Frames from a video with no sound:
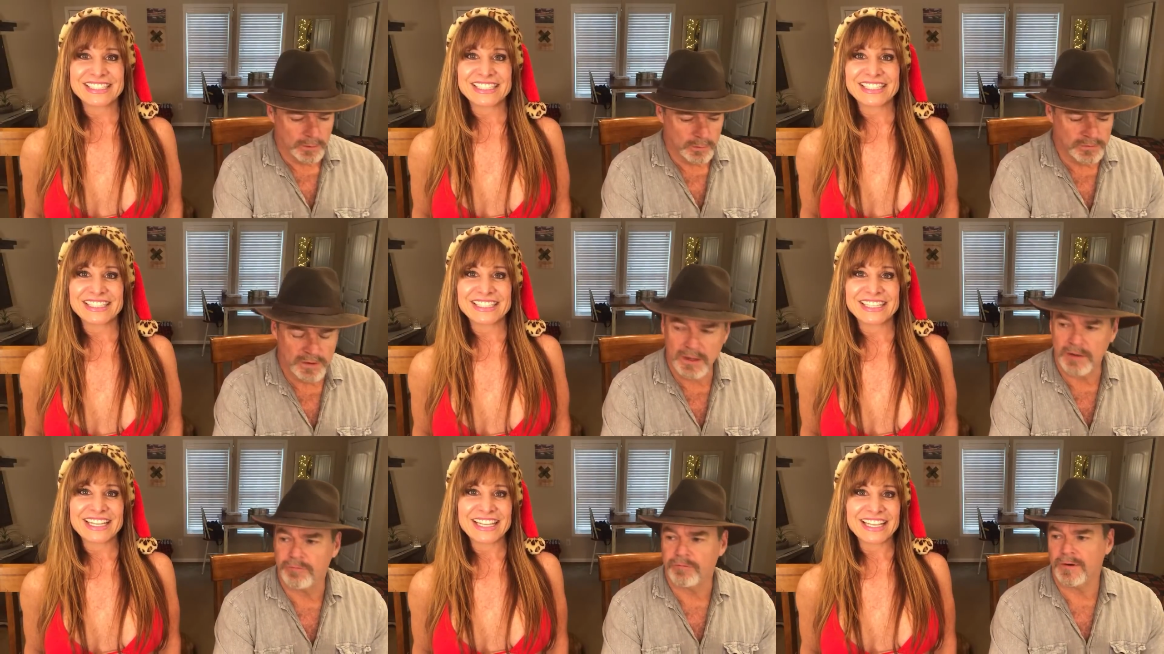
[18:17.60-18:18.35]
Speaker 1: who's that
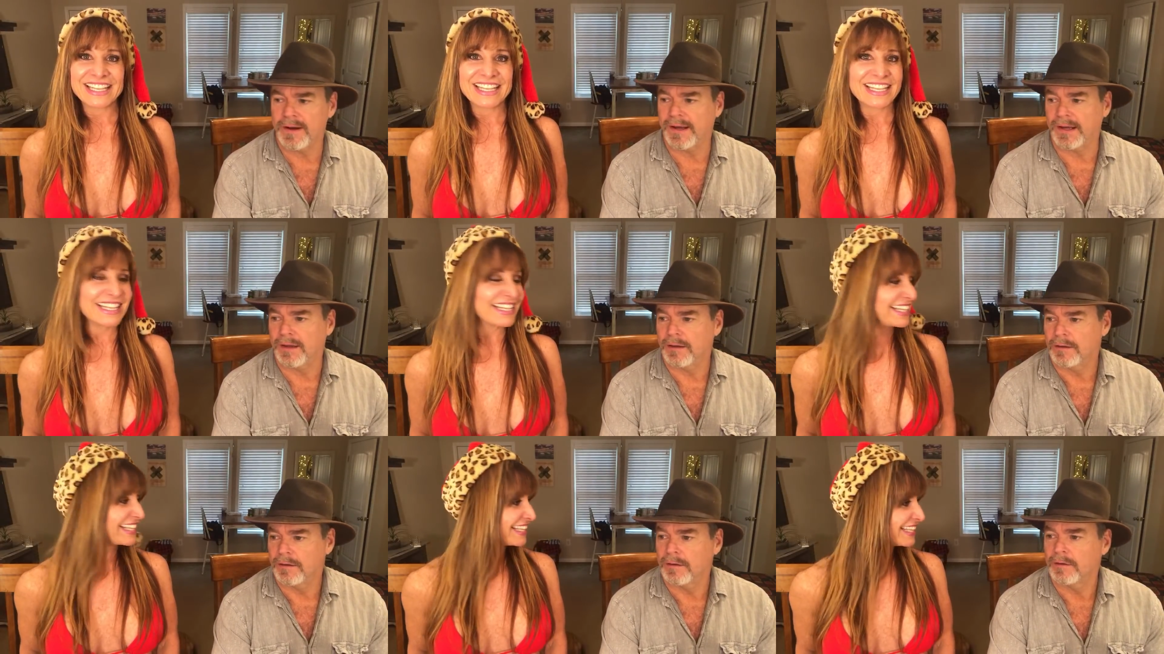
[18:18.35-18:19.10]
guy? Frank.
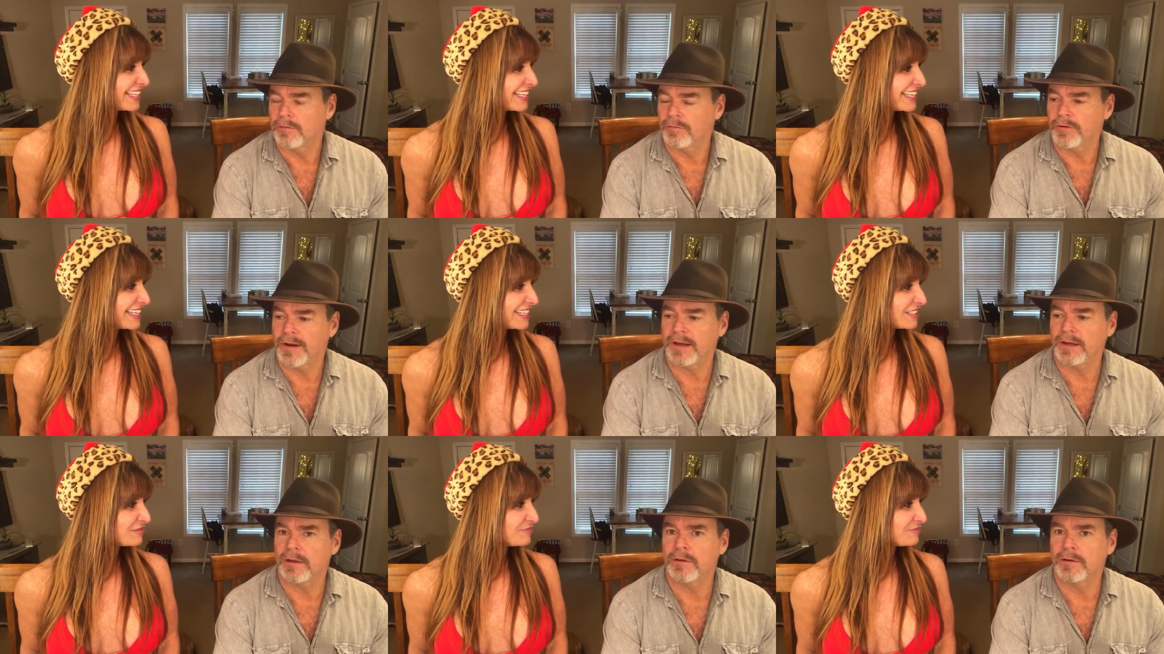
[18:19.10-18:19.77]
Frank.